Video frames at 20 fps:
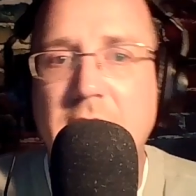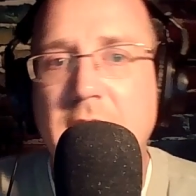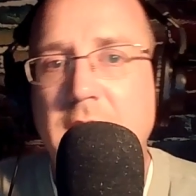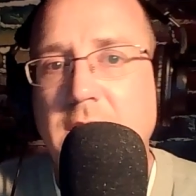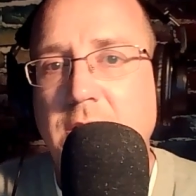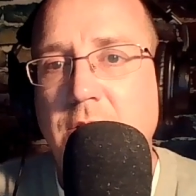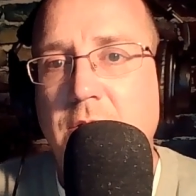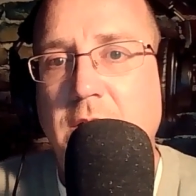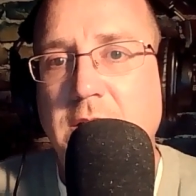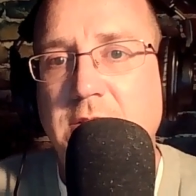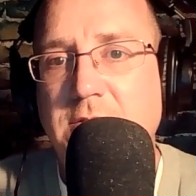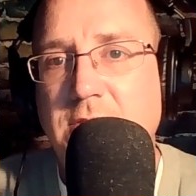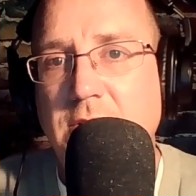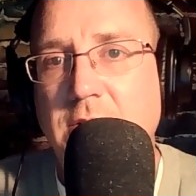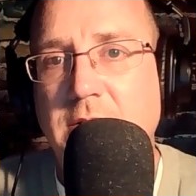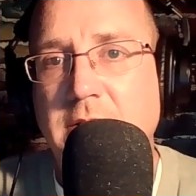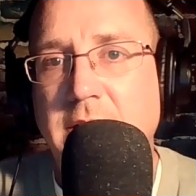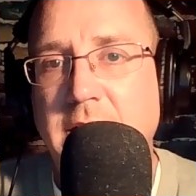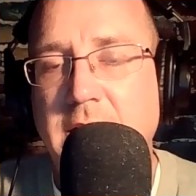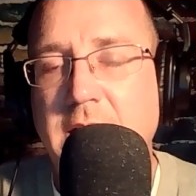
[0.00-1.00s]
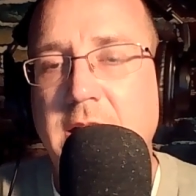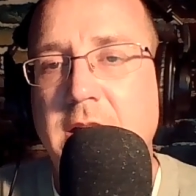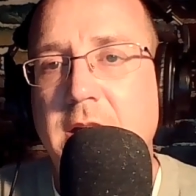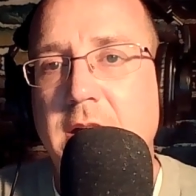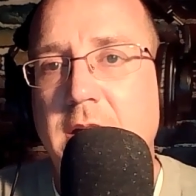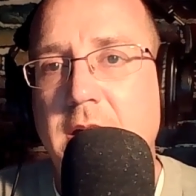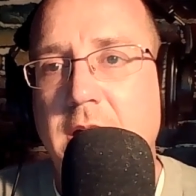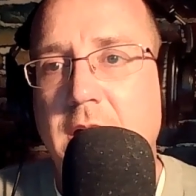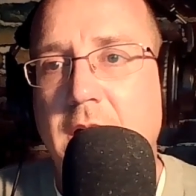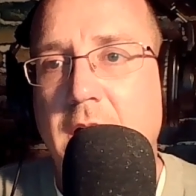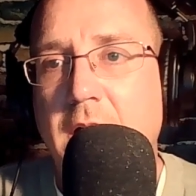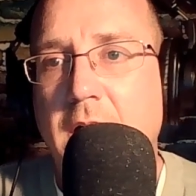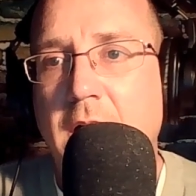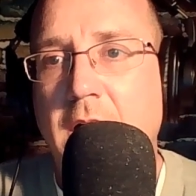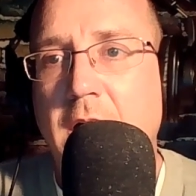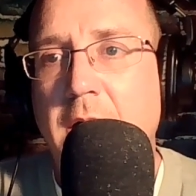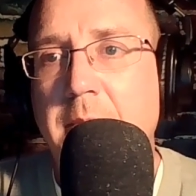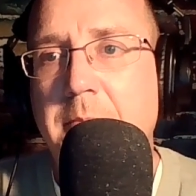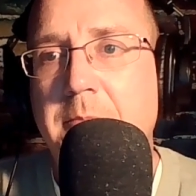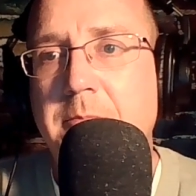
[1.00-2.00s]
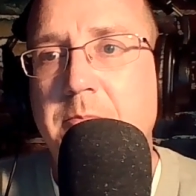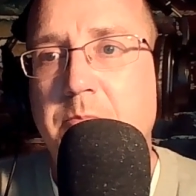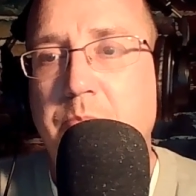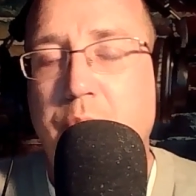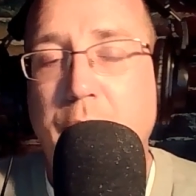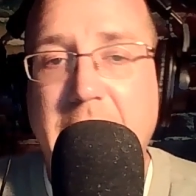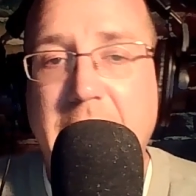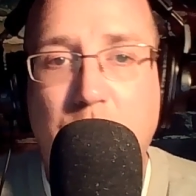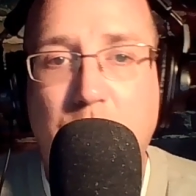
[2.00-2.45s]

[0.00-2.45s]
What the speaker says: You can certainly break